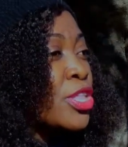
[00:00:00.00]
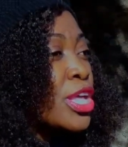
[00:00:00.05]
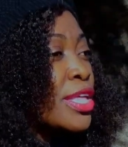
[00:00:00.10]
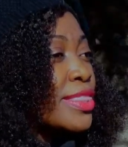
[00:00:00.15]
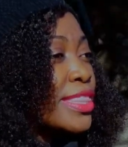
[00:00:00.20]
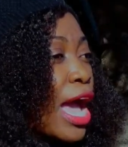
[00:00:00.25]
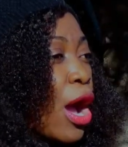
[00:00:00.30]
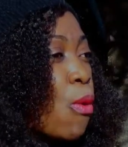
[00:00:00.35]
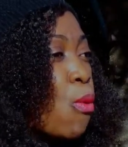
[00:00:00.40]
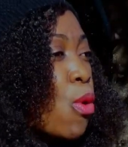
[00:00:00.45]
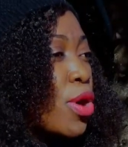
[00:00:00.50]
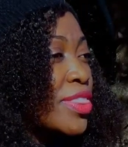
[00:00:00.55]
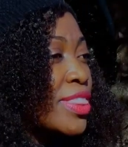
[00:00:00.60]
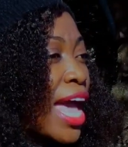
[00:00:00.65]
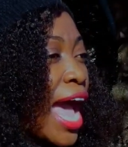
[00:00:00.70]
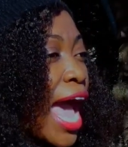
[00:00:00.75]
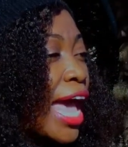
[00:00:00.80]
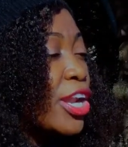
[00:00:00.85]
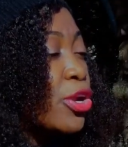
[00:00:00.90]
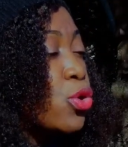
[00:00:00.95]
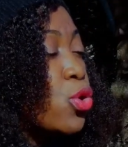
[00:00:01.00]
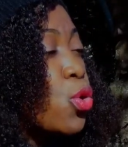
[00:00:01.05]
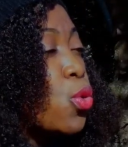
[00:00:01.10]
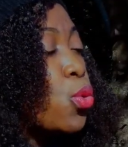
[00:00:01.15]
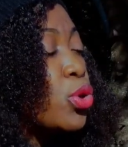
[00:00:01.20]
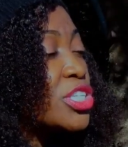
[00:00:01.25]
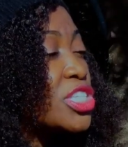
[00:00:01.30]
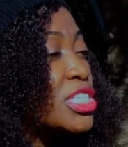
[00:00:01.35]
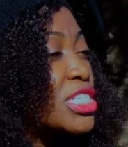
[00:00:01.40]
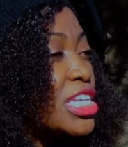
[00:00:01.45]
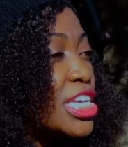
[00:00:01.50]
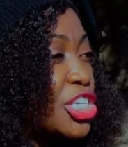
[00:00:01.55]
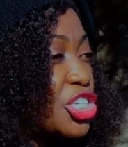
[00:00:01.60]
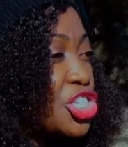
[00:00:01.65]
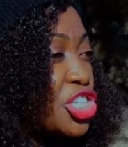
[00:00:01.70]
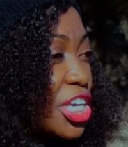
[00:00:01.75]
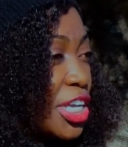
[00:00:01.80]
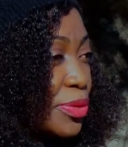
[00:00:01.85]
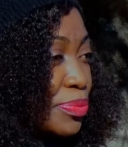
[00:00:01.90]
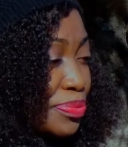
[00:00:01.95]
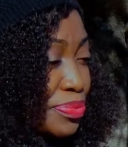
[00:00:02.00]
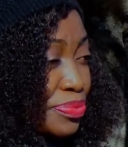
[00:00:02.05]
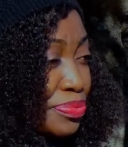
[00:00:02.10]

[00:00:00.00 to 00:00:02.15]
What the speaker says: Now, what the article was teaching,